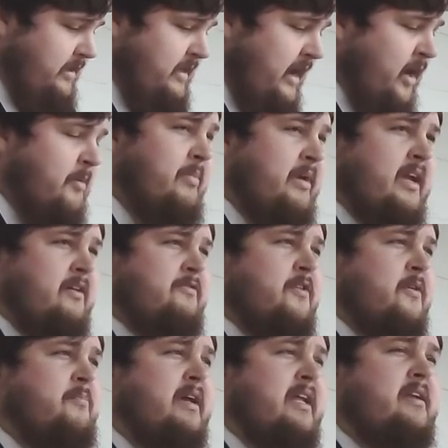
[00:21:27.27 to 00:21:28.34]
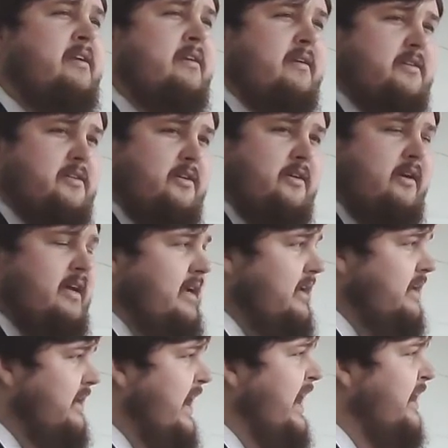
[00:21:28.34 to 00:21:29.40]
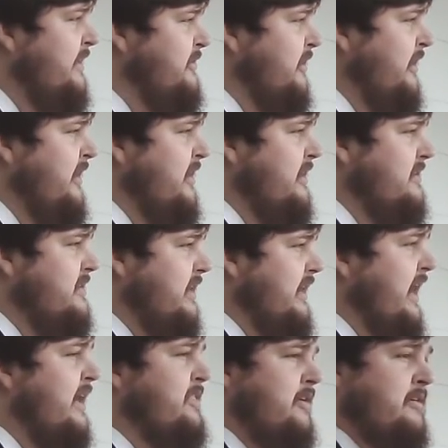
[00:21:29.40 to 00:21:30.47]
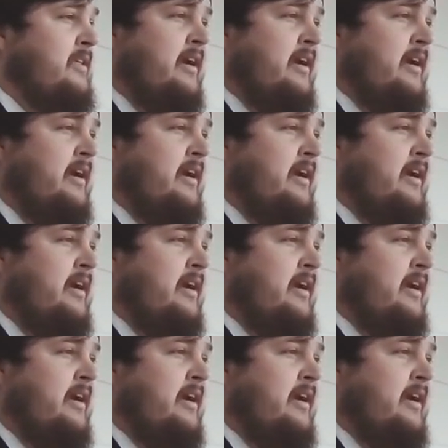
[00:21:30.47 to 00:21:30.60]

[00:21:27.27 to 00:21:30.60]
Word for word: They are being forbidden to gather together.